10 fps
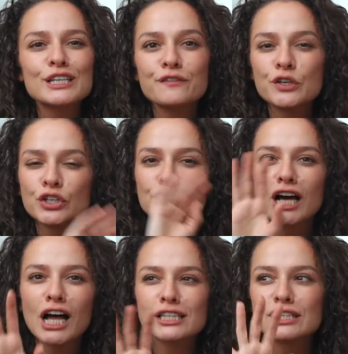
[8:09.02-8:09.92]
if you're
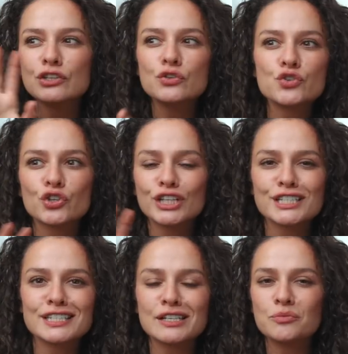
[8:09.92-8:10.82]
not usually
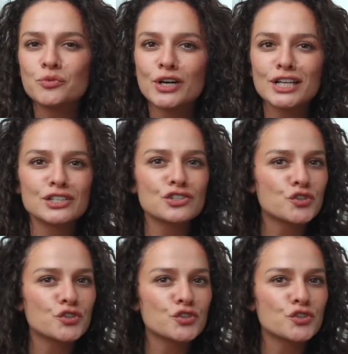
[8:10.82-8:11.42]
someone